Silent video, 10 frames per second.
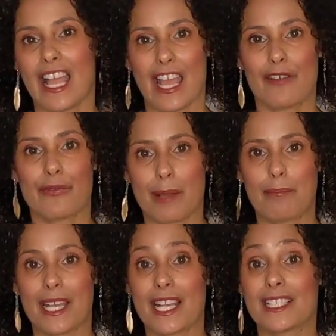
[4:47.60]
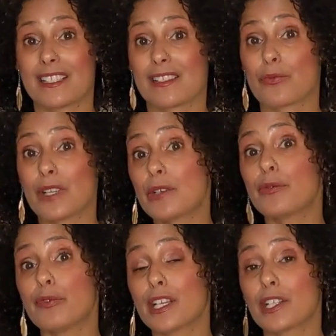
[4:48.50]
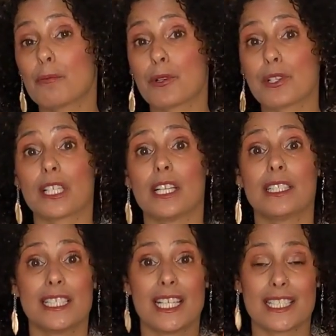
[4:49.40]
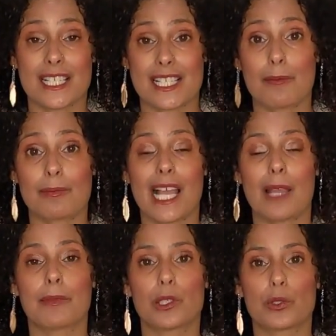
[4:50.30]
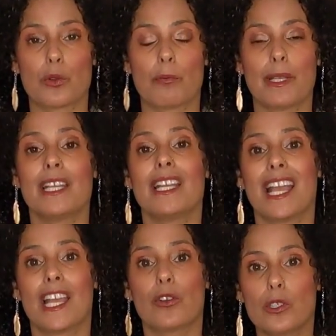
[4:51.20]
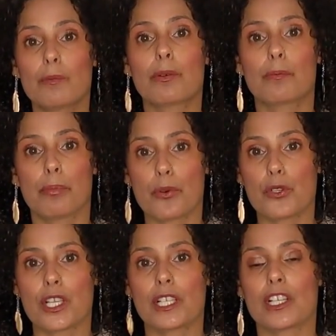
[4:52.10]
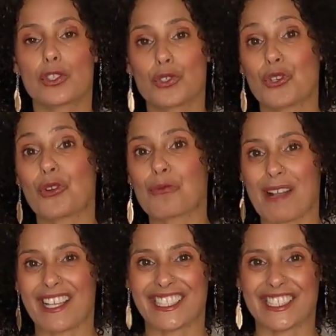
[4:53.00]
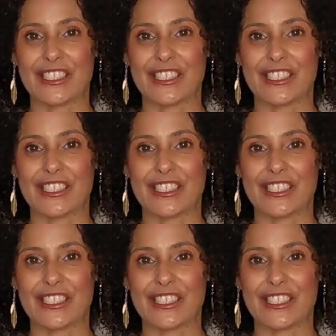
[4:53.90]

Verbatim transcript: have a bag that's really reflects your personality, and at the same time that it will be a good proportion to your body.